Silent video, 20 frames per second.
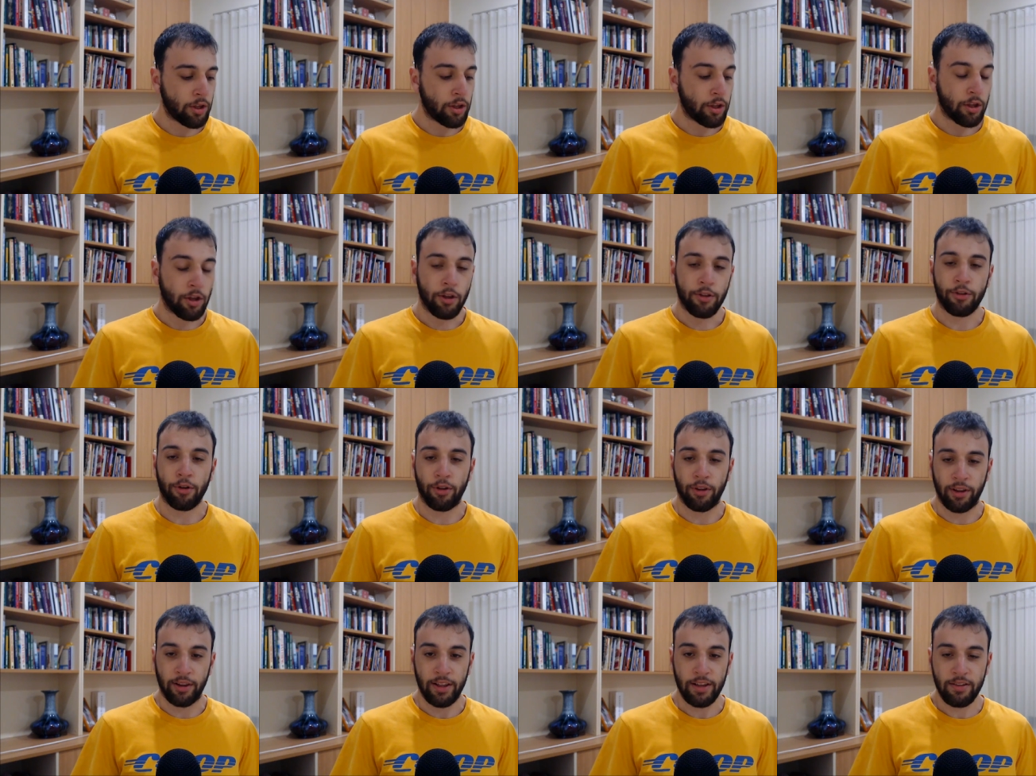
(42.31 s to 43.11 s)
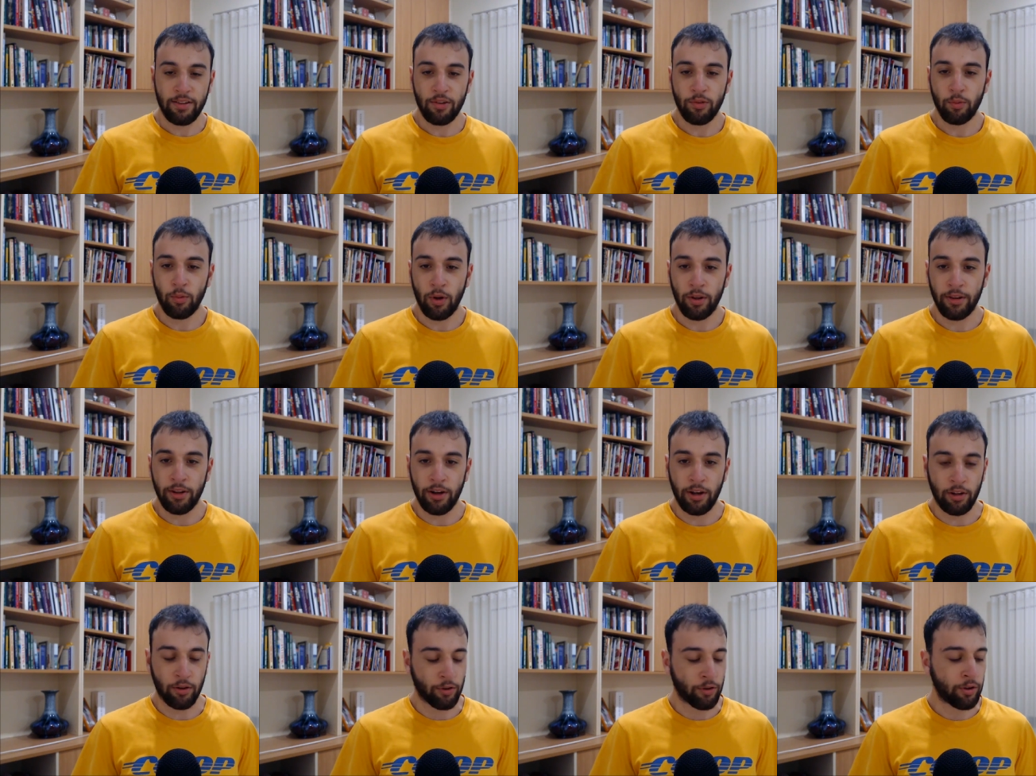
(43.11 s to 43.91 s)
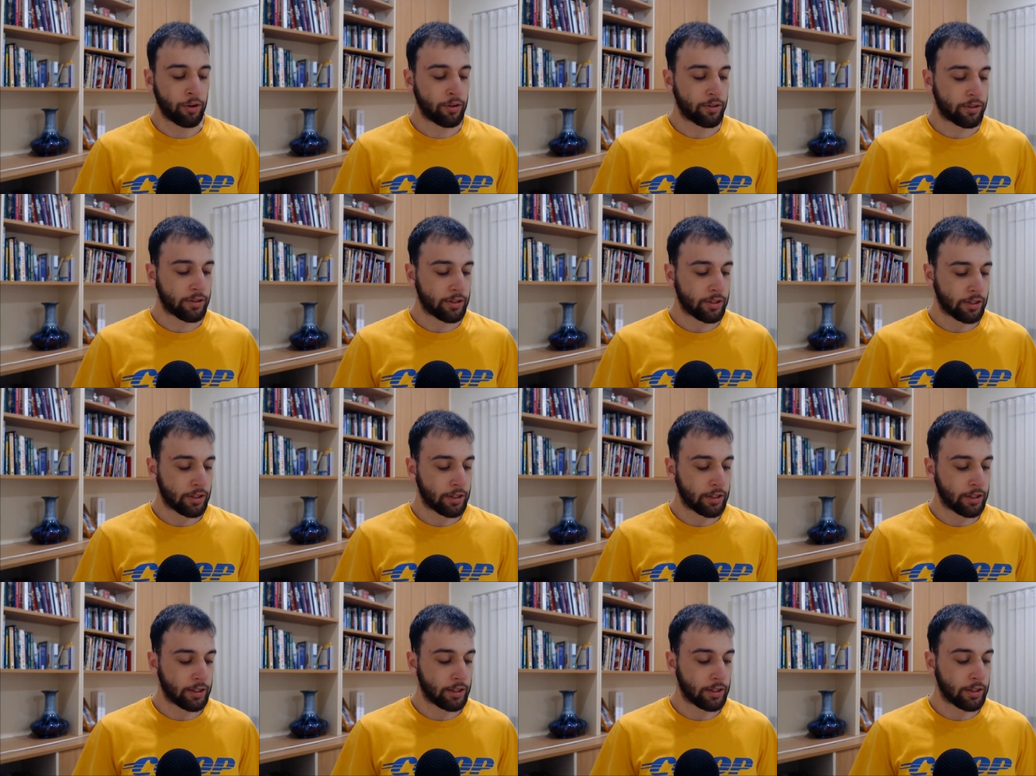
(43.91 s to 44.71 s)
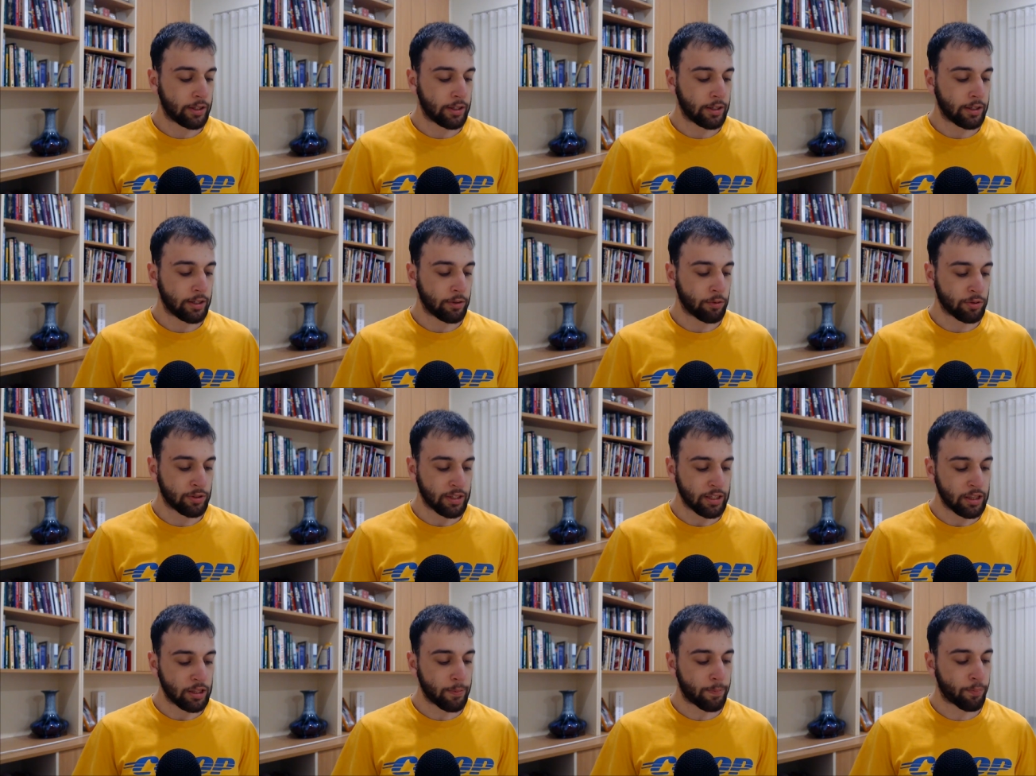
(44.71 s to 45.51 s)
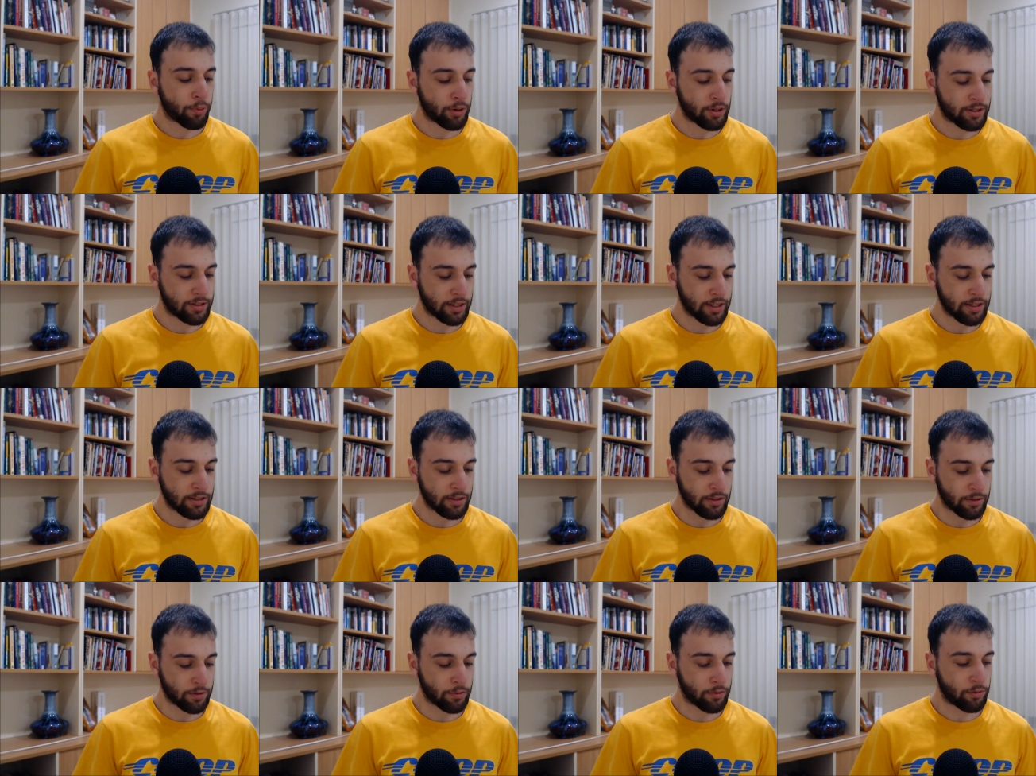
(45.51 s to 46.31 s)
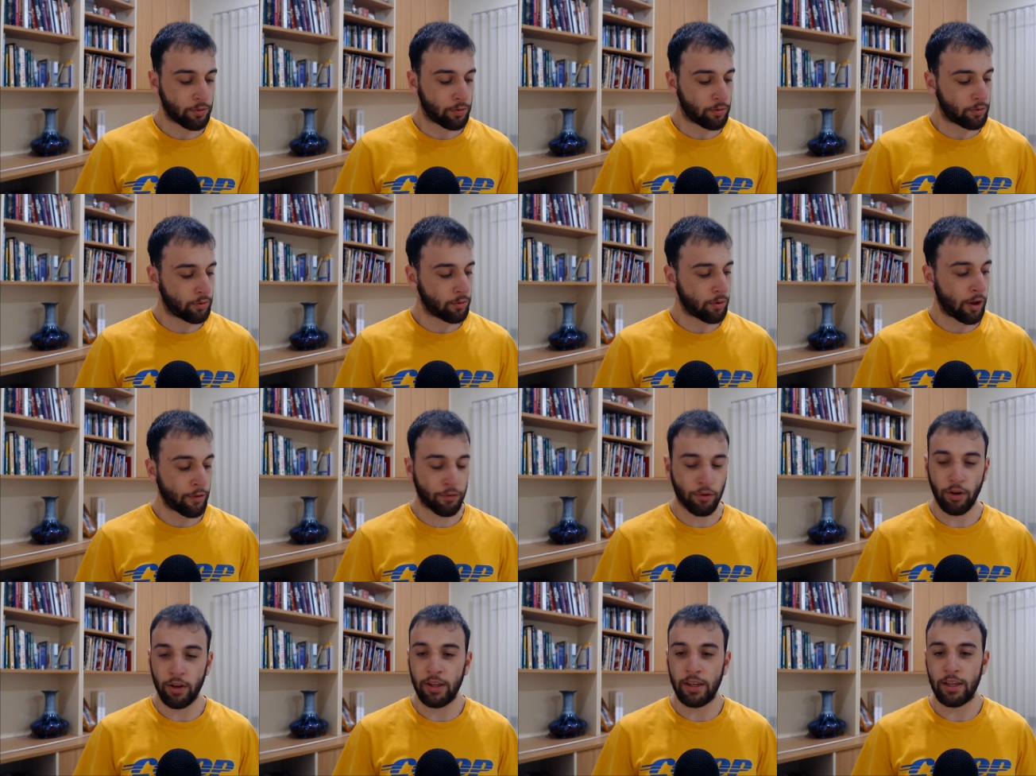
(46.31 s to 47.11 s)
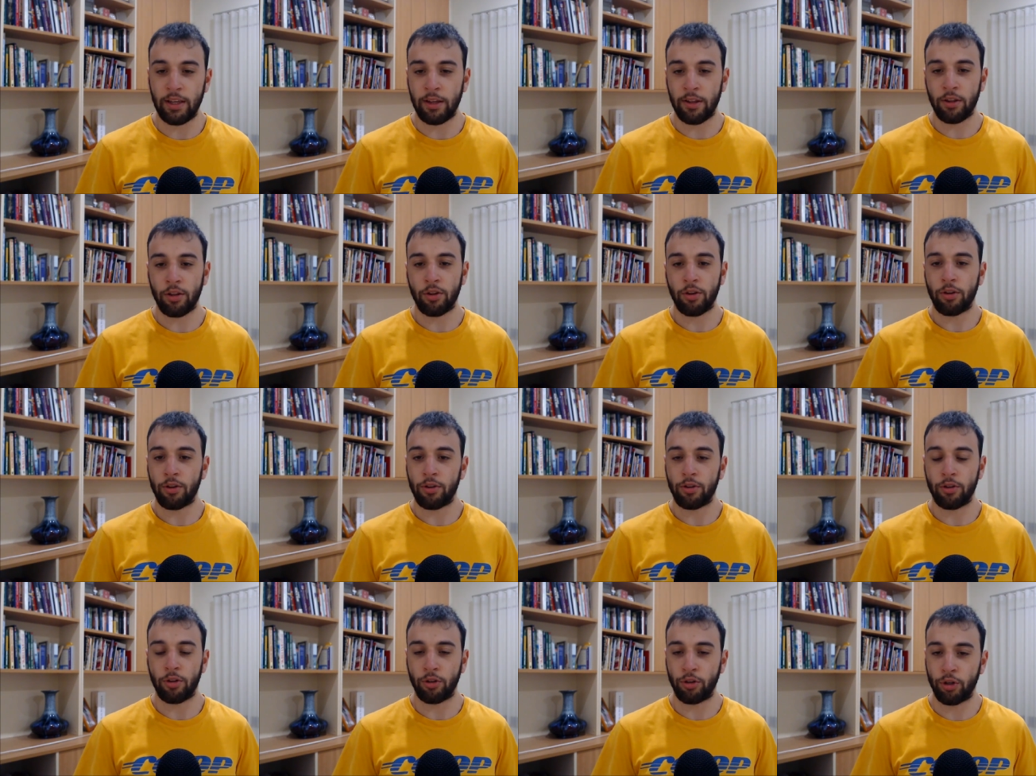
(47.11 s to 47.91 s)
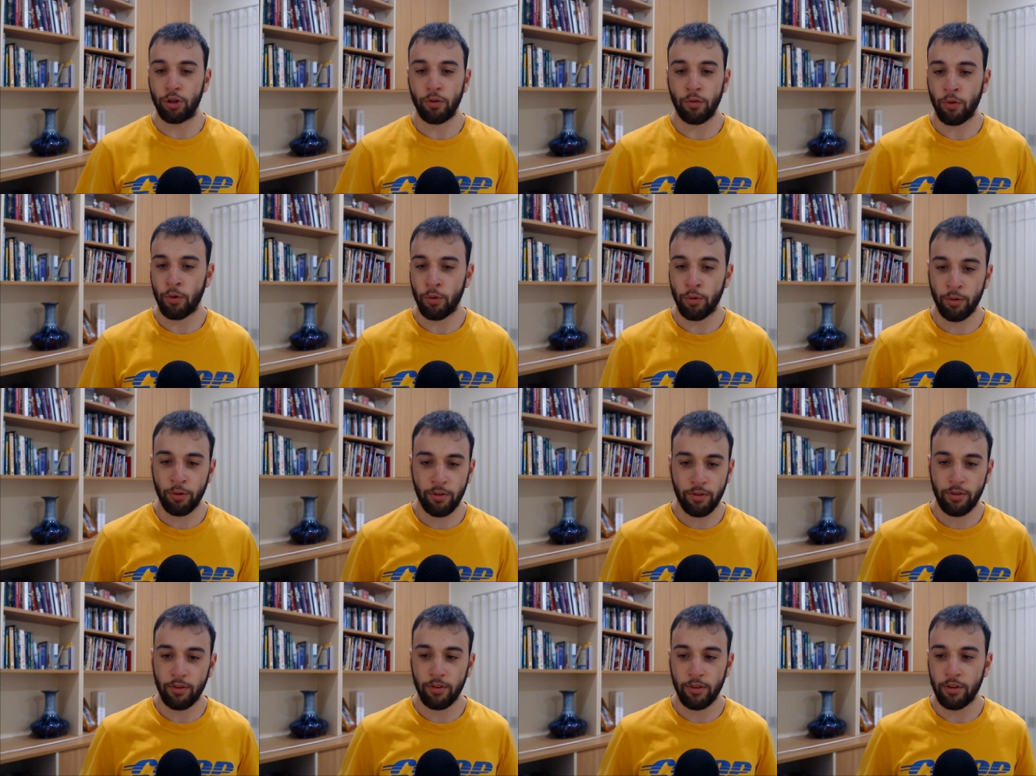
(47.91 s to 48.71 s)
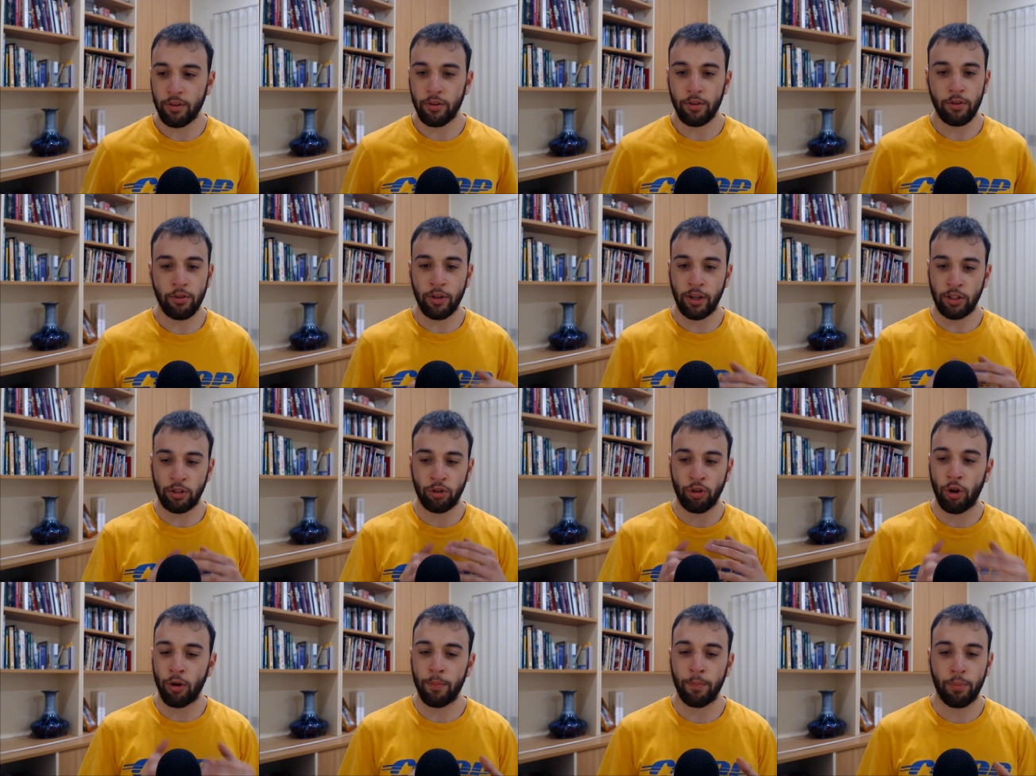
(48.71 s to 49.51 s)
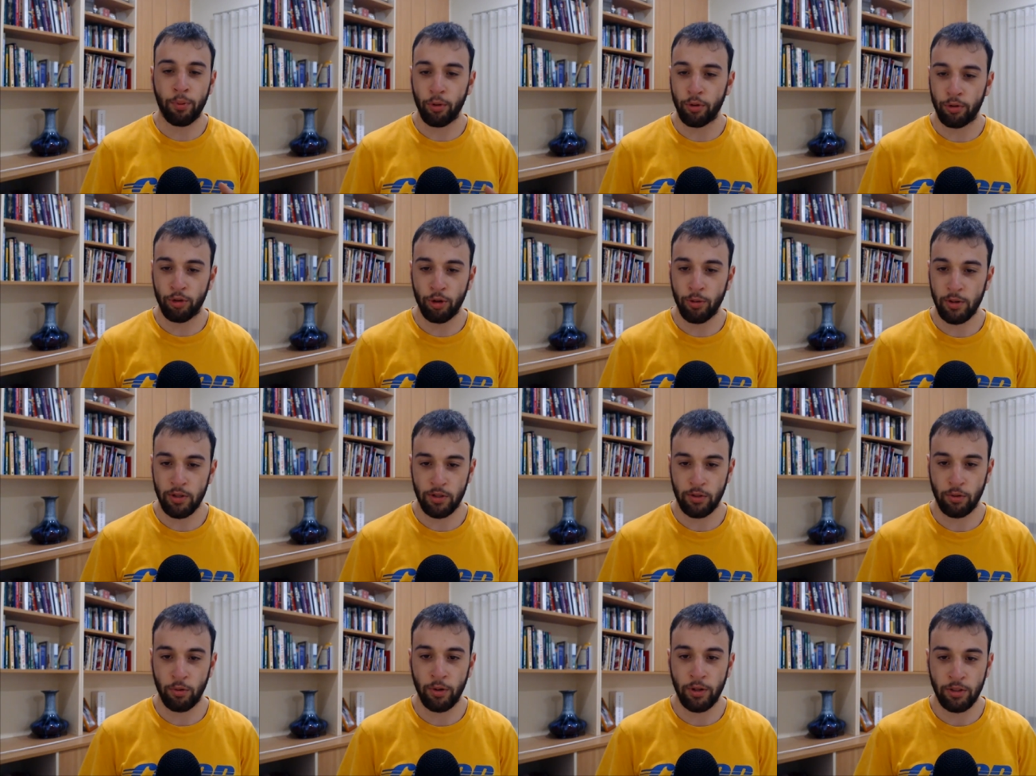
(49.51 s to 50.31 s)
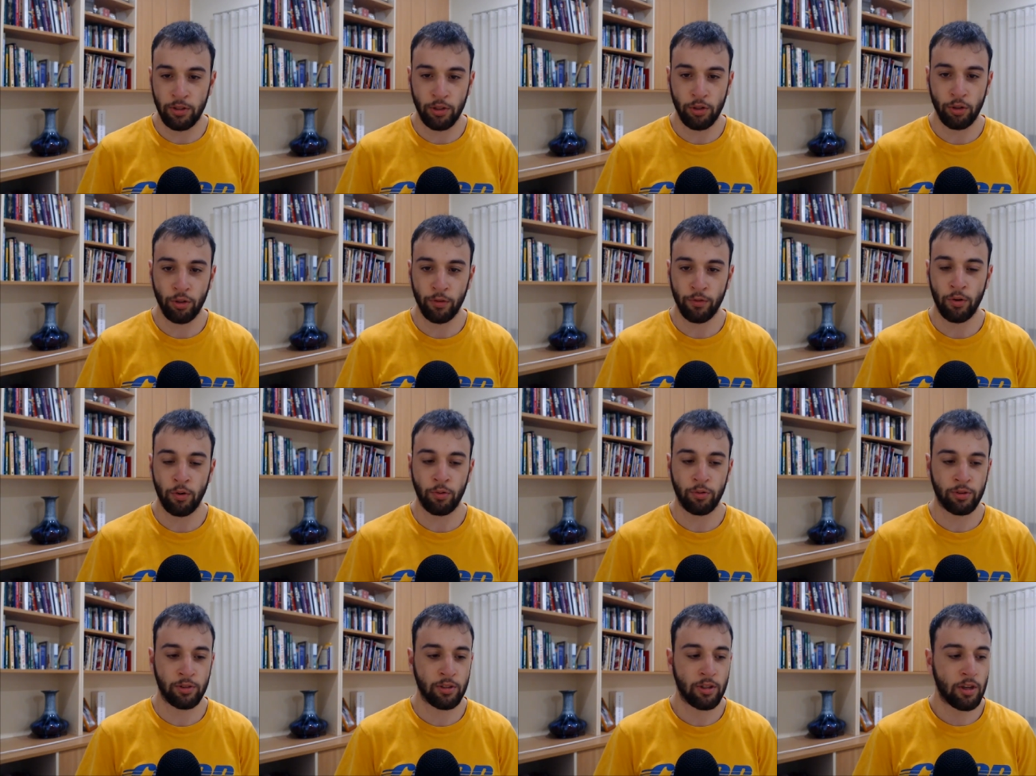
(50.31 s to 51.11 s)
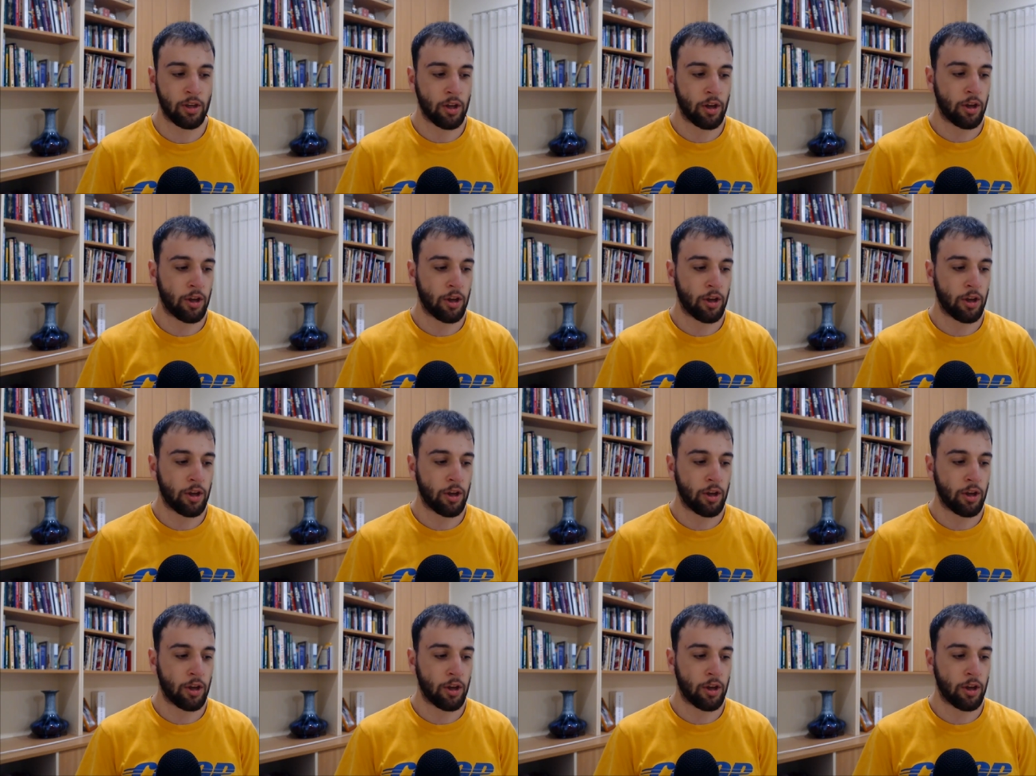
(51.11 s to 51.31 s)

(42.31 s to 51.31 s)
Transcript: So lesson 1 that I learned, it was in the preseason. I've got here the new rules. Like, don't put too much thought into new rules.